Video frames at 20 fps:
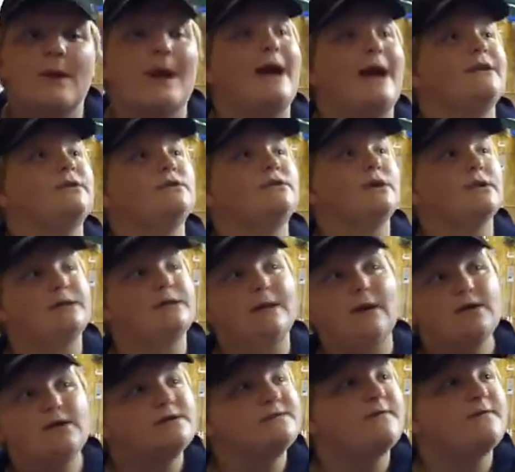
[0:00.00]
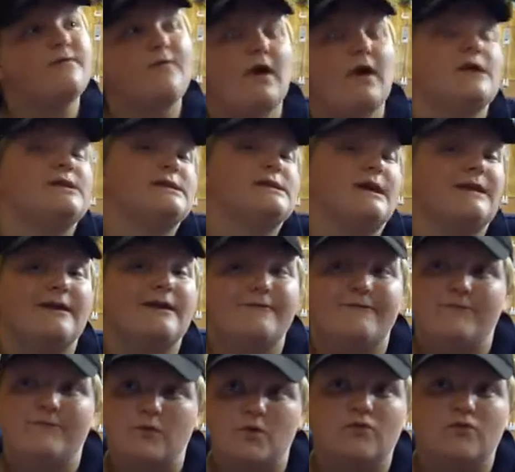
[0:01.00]
And there's loads of advice out there,
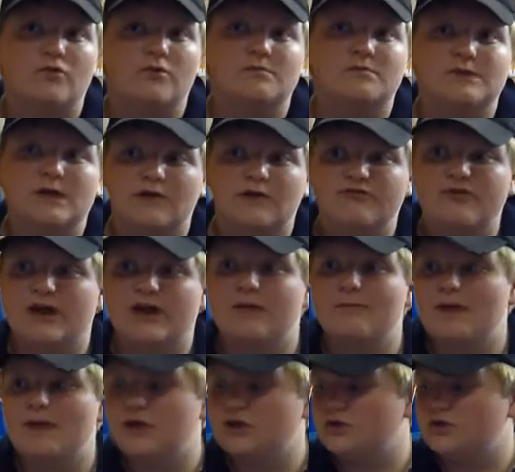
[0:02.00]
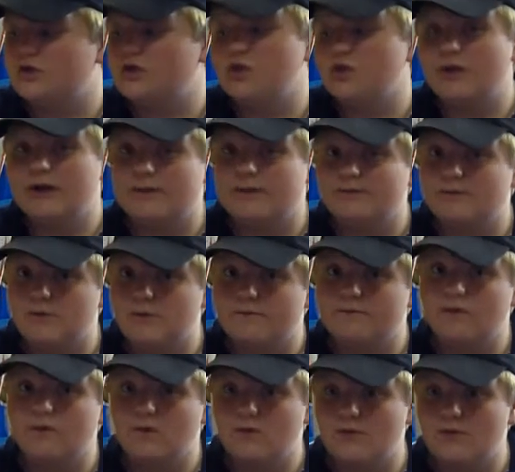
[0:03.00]
forums. I recommend you join up to a
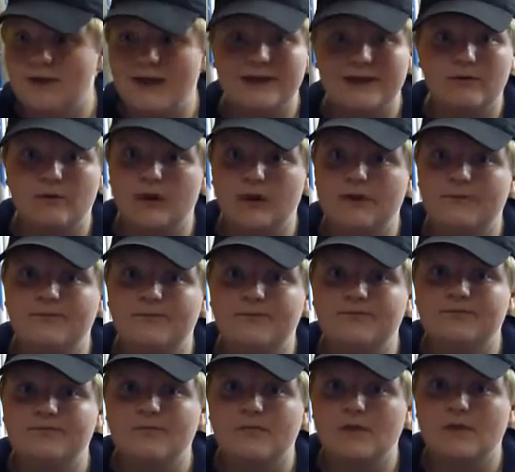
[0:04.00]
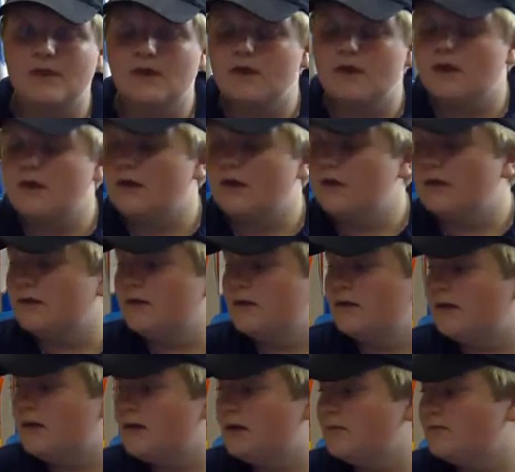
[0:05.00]
forum anywhere.
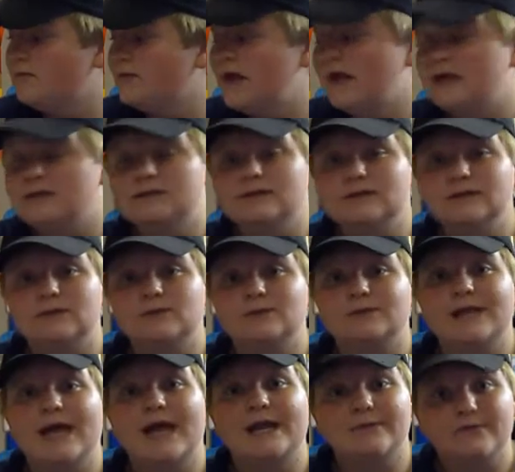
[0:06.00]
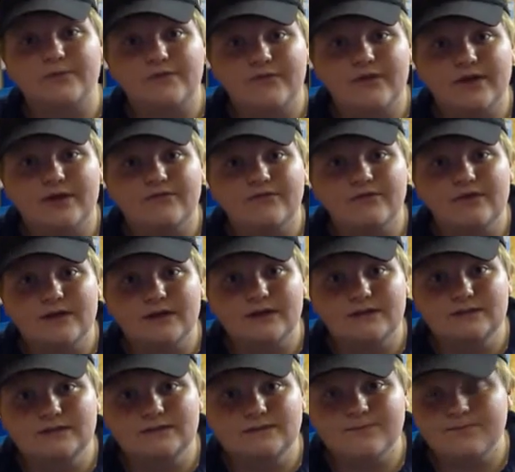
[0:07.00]
Yes, this was
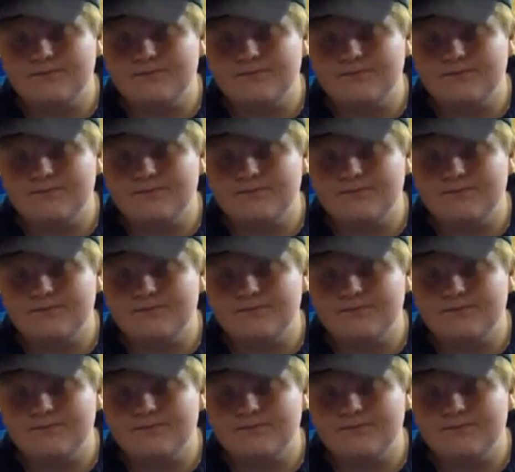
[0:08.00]
Adam300S.